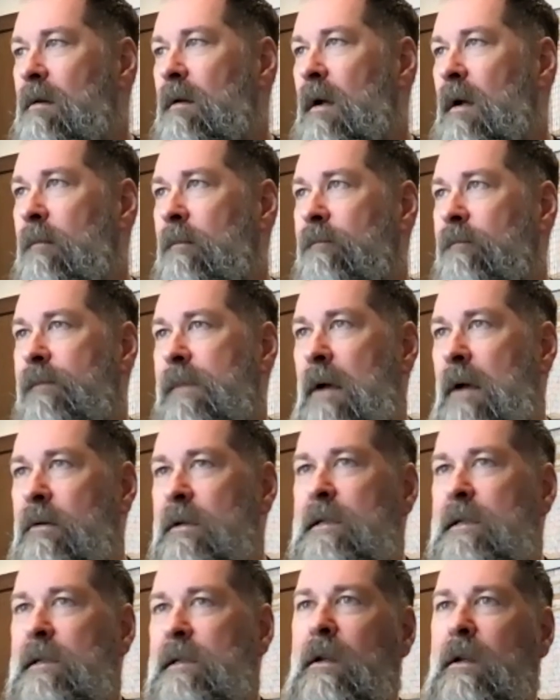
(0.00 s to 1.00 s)
I
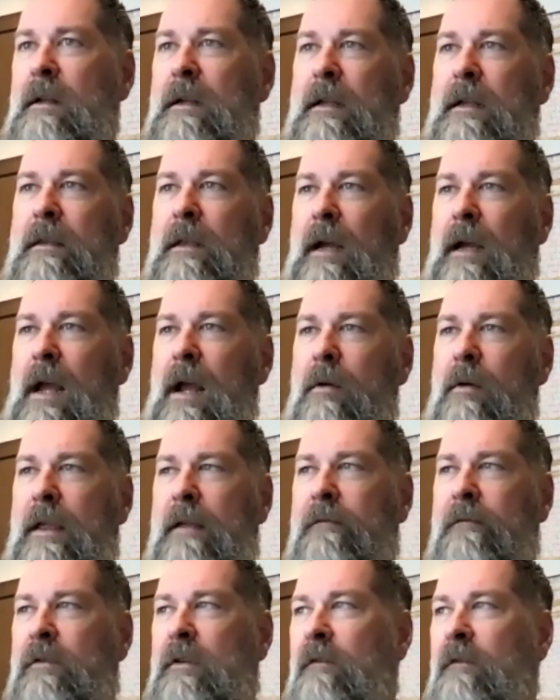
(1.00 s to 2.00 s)
was looking at how
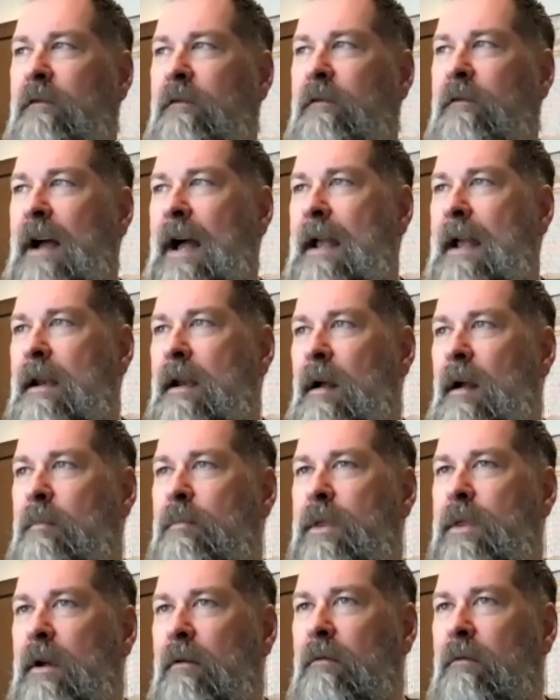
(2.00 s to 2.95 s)
they've divided up